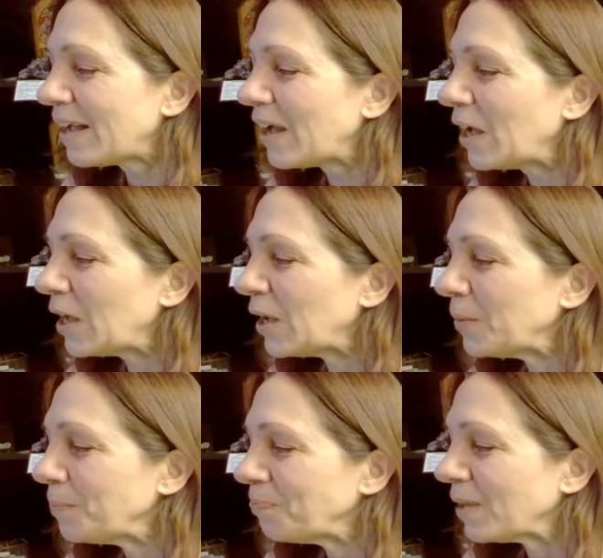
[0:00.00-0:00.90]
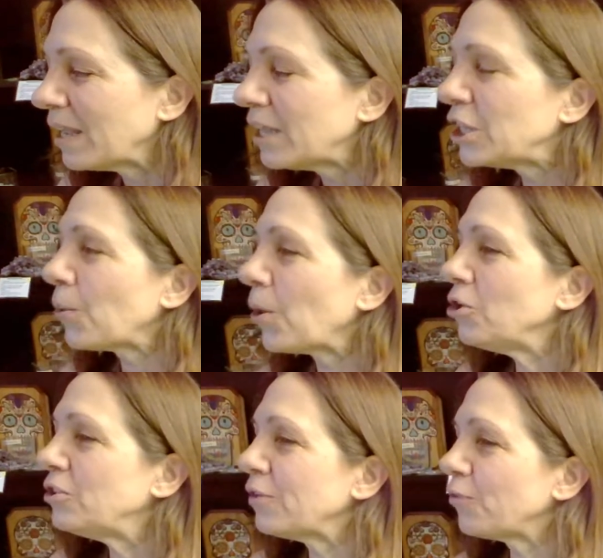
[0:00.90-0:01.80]
um, there are
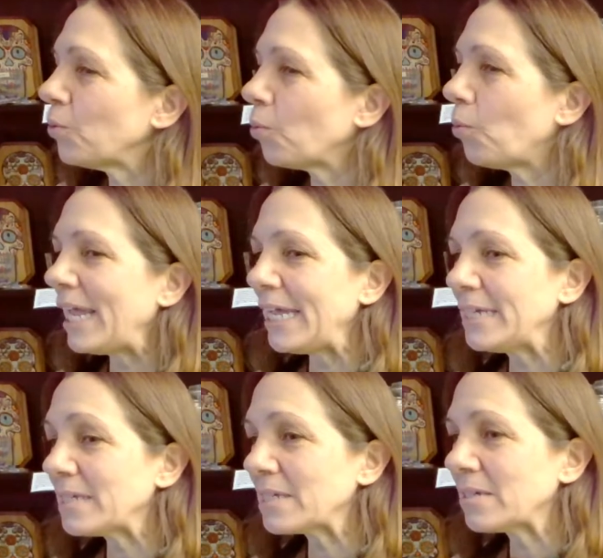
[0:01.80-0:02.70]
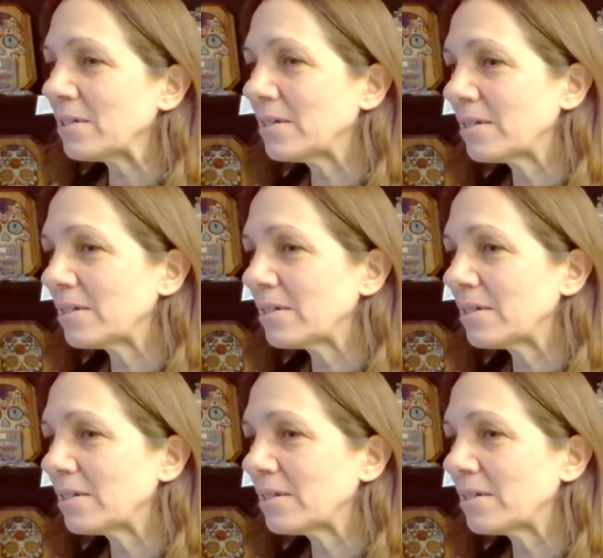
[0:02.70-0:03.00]
different ways